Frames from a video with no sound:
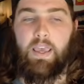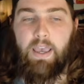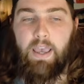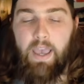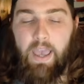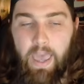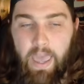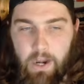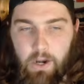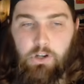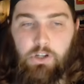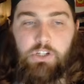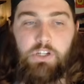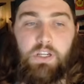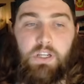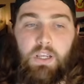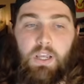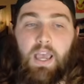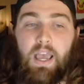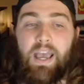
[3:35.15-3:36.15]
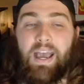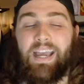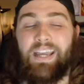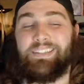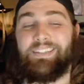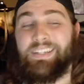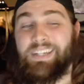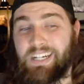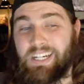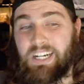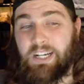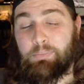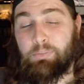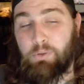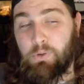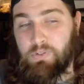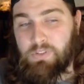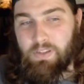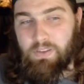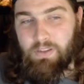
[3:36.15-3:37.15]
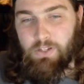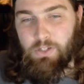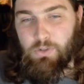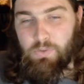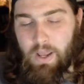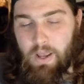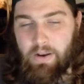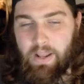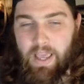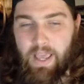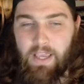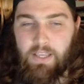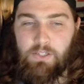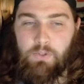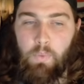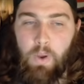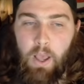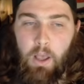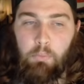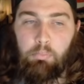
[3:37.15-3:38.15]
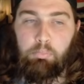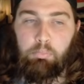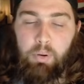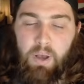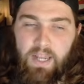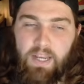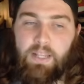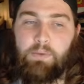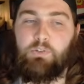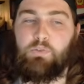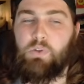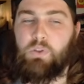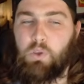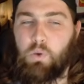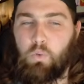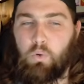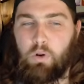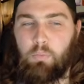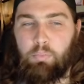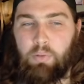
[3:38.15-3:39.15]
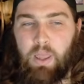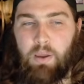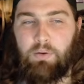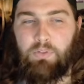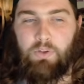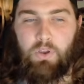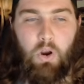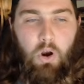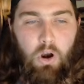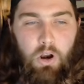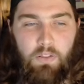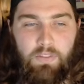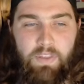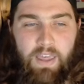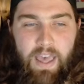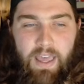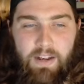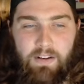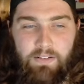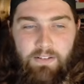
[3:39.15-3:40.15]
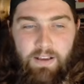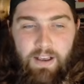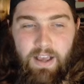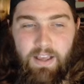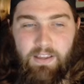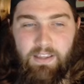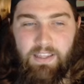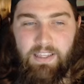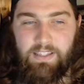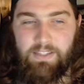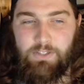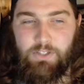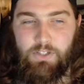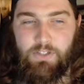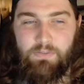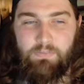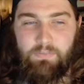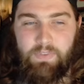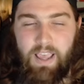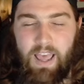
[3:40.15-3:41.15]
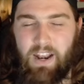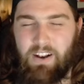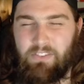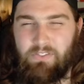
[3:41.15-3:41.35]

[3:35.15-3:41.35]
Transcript: Energy. I did end up losing this round as well, but it was really cool to play with a card that is just kind of